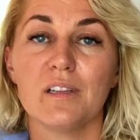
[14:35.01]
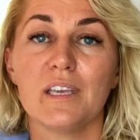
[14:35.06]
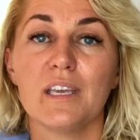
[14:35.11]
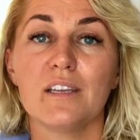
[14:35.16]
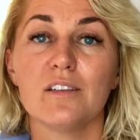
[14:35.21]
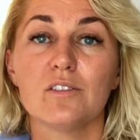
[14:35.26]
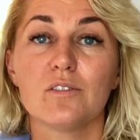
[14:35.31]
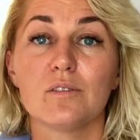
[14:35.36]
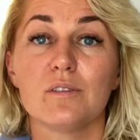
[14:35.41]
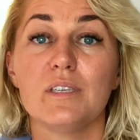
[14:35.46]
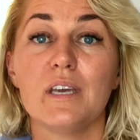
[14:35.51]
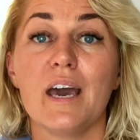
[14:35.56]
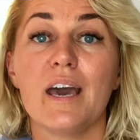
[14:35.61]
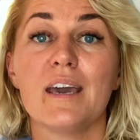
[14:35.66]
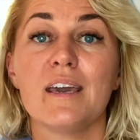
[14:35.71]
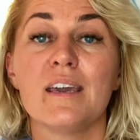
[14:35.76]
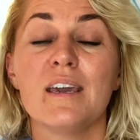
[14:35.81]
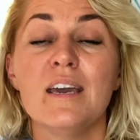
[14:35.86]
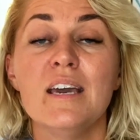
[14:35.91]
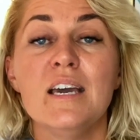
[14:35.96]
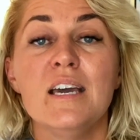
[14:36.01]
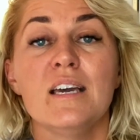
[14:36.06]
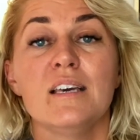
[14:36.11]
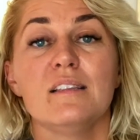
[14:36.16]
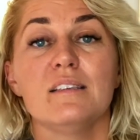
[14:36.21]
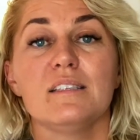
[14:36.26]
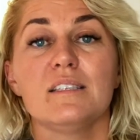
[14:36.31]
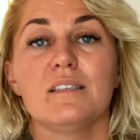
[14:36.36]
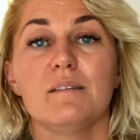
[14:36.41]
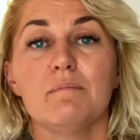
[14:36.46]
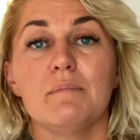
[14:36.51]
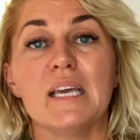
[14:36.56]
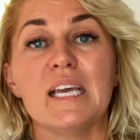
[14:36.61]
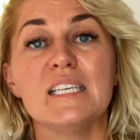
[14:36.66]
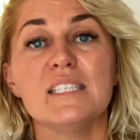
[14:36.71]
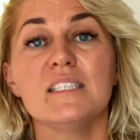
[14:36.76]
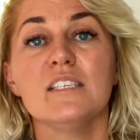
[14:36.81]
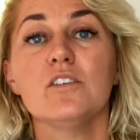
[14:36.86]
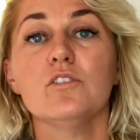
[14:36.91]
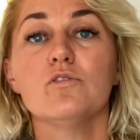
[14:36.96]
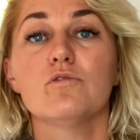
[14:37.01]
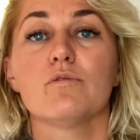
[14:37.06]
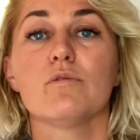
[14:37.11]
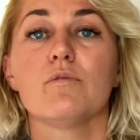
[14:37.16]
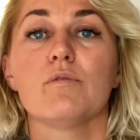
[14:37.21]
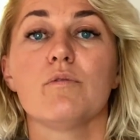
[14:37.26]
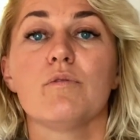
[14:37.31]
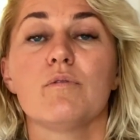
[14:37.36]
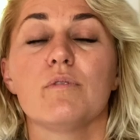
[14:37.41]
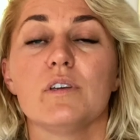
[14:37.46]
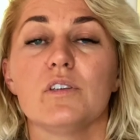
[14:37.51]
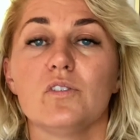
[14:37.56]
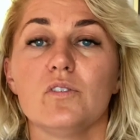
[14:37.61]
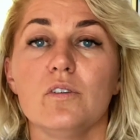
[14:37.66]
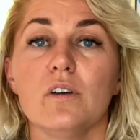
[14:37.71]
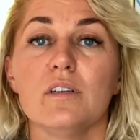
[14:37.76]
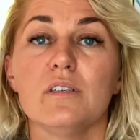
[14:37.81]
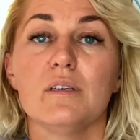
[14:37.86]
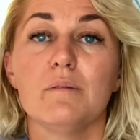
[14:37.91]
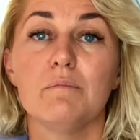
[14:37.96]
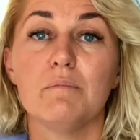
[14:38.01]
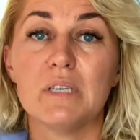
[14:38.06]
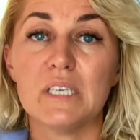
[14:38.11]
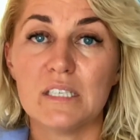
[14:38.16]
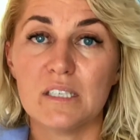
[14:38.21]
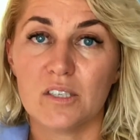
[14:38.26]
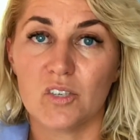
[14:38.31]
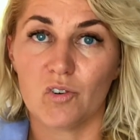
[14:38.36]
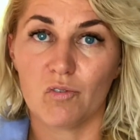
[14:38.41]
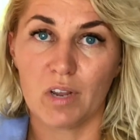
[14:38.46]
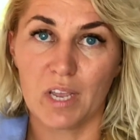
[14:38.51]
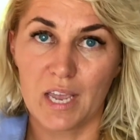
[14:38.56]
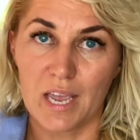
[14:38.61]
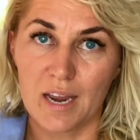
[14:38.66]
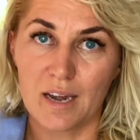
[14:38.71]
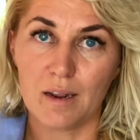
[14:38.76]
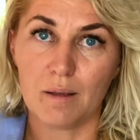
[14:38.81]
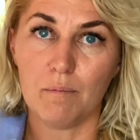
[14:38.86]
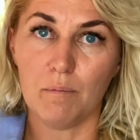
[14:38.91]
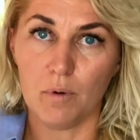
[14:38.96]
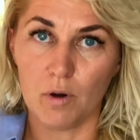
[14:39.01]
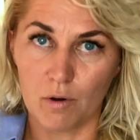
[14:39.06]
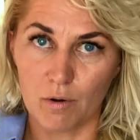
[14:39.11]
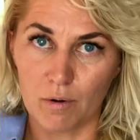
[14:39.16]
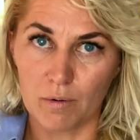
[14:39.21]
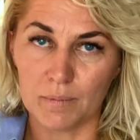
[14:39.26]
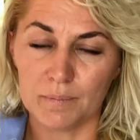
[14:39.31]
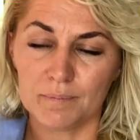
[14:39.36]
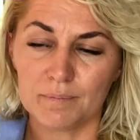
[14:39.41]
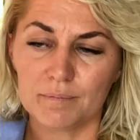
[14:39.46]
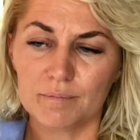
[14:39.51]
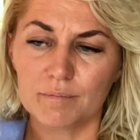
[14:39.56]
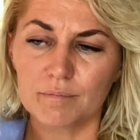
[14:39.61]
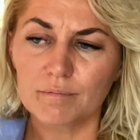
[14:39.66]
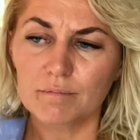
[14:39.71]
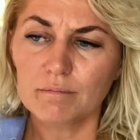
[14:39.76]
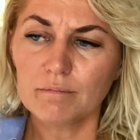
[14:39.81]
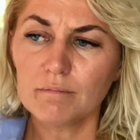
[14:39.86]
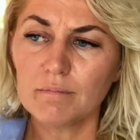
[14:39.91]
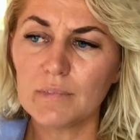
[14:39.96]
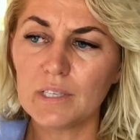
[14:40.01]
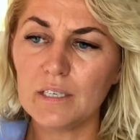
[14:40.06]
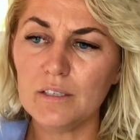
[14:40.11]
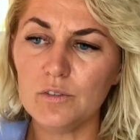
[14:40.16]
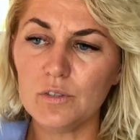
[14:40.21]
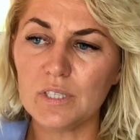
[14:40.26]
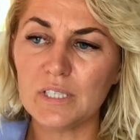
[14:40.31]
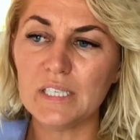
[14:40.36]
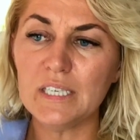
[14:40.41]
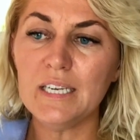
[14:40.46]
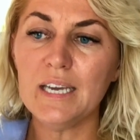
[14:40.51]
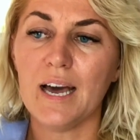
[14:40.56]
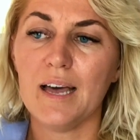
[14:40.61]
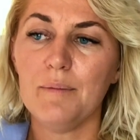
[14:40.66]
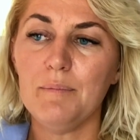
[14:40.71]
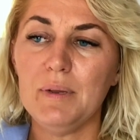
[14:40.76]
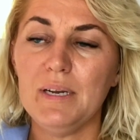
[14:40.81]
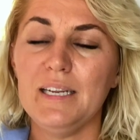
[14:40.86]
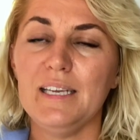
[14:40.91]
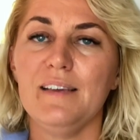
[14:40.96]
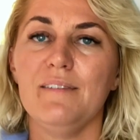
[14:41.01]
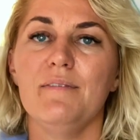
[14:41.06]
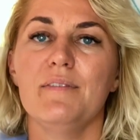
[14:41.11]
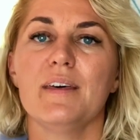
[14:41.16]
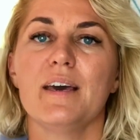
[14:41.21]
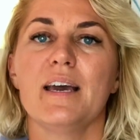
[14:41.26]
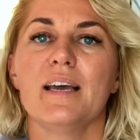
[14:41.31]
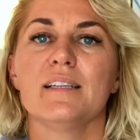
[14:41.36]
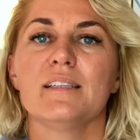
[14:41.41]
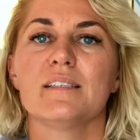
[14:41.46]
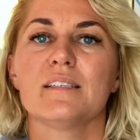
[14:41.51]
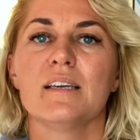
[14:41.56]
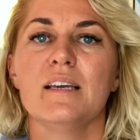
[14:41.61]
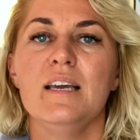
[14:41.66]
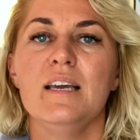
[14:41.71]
And today, this amazing truth is not a mystery anymore. You see, I believe that